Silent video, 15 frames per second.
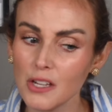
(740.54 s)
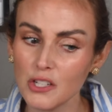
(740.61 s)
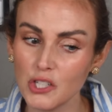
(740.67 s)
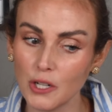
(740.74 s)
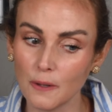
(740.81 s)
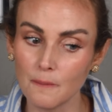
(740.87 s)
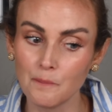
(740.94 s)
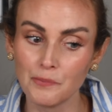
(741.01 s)

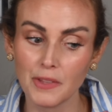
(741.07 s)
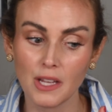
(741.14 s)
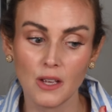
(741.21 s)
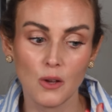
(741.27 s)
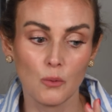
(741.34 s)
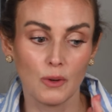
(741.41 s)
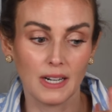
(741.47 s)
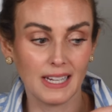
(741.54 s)
So
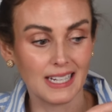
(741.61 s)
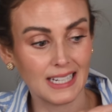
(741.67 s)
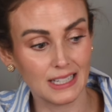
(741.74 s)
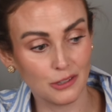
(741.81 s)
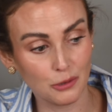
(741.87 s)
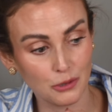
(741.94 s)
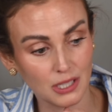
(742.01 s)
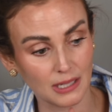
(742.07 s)
when I
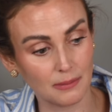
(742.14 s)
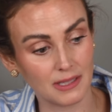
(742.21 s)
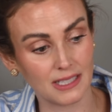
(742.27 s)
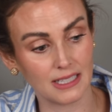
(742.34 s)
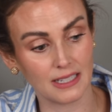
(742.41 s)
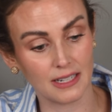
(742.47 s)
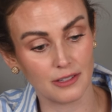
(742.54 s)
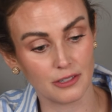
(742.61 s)
get through some of
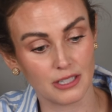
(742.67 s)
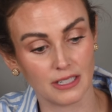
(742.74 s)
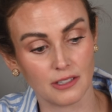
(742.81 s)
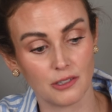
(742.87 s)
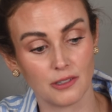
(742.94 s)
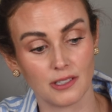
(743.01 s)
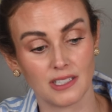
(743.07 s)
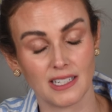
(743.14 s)
the other
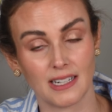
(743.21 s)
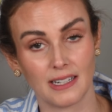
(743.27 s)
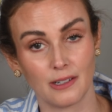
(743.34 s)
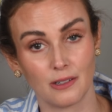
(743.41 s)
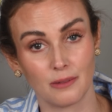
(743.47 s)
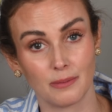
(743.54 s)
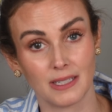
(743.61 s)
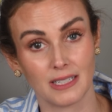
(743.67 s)
sunscreens that I
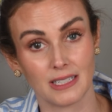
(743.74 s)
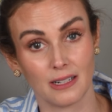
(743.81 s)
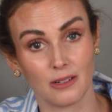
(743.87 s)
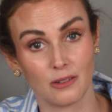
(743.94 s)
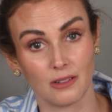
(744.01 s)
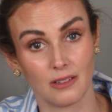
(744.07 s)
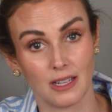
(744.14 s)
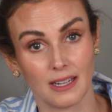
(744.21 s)
own, because I
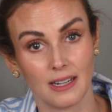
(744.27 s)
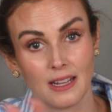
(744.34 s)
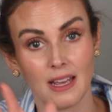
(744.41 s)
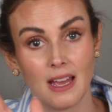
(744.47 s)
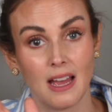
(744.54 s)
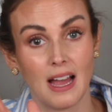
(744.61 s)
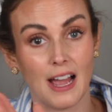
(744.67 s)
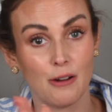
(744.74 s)
own a lot,
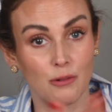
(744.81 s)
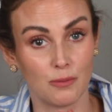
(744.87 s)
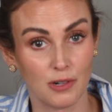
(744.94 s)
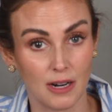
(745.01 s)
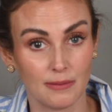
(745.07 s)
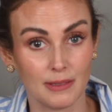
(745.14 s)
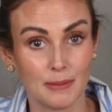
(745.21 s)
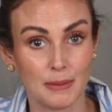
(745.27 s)
I will
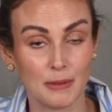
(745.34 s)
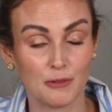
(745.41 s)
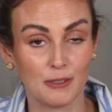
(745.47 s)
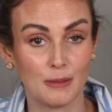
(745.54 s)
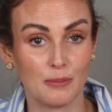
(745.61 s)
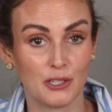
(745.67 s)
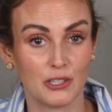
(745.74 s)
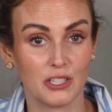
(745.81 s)
probably be
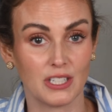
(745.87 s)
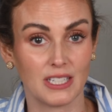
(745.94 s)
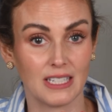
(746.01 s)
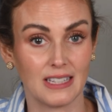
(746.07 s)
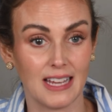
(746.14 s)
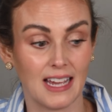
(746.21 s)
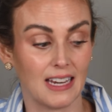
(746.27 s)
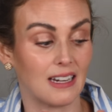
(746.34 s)
repurchasing
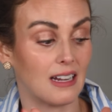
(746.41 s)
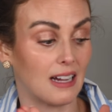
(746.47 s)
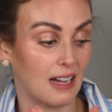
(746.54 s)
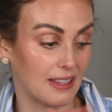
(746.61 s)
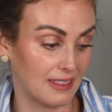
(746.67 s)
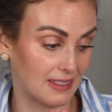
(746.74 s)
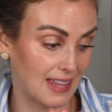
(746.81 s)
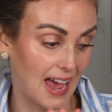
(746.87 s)
that,
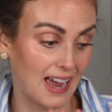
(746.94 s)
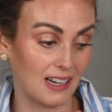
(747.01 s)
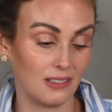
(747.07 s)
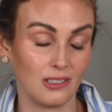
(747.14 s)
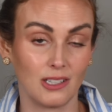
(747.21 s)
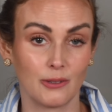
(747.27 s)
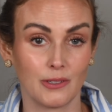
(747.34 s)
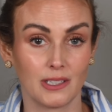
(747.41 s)
that
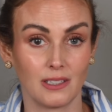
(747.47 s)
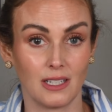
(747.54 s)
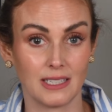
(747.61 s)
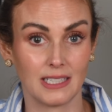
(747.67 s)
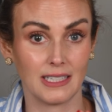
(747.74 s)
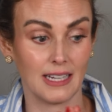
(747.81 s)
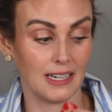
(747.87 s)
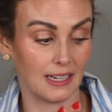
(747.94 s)
along with the
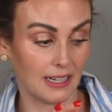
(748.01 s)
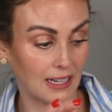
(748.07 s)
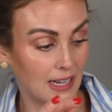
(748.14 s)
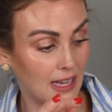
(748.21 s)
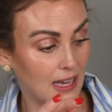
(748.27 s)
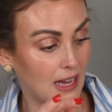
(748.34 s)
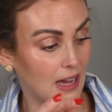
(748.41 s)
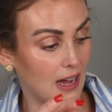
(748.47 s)
Glossier.
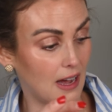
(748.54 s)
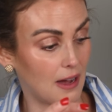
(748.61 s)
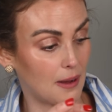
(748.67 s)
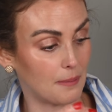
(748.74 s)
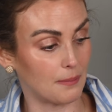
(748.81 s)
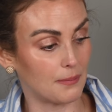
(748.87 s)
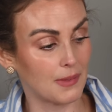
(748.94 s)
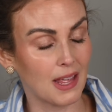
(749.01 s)

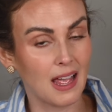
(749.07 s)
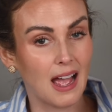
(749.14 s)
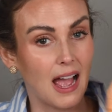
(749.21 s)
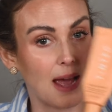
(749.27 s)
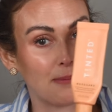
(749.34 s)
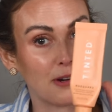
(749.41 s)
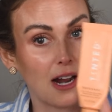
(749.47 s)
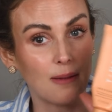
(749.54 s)
Um,
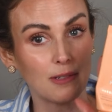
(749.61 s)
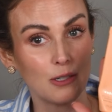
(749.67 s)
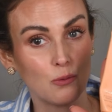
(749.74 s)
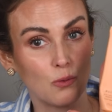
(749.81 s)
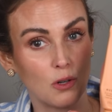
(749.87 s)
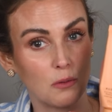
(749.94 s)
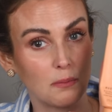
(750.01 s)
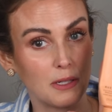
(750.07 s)
I probably
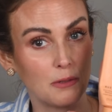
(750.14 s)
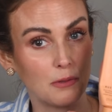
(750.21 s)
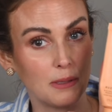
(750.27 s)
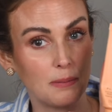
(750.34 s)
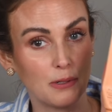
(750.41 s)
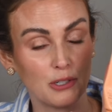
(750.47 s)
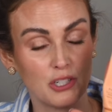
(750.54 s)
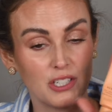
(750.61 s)
won't be
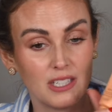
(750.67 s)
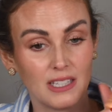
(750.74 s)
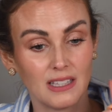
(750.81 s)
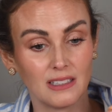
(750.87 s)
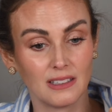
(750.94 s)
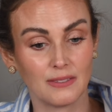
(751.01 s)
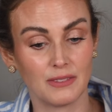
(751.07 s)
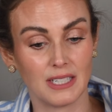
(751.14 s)
repurchasing
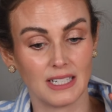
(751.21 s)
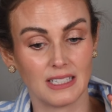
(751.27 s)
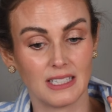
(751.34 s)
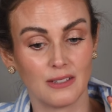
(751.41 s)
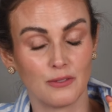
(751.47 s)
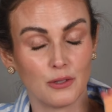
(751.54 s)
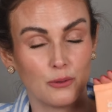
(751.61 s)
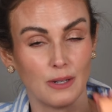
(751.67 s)
the Live
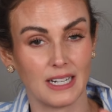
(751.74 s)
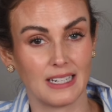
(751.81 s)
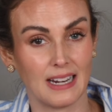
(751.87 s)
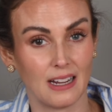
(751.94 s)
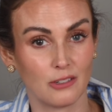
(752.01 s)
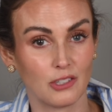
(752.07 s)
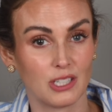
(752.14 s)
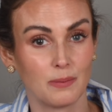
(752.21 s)
Tinted for right
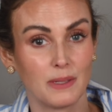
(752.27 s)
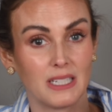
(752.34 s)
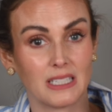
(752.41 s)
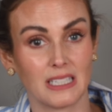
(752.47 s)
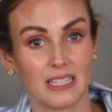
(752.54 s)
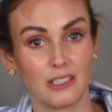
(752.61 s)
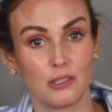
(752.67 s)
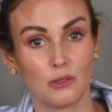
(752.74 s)
now, just because
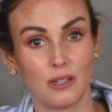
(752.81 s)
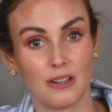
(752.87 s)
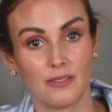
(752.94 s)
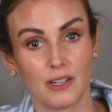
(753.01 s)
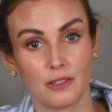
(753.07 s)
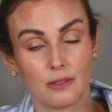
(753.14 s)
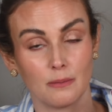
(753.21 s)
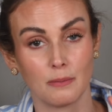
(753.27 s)
I do have
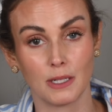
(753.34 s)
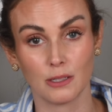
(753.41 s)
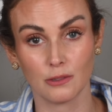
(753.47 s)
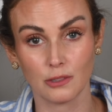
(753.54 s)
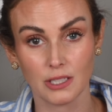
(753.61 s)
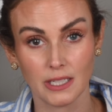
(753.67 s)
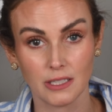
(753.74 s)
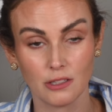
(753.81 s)
other mineral
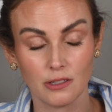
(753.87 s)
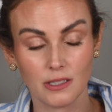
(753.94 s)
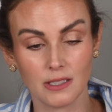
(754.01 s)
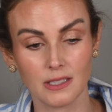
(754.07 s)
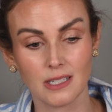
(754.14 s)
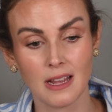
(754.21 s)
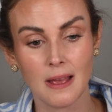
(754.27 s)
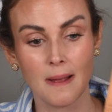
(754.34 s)

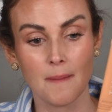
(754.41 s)
sunscreens.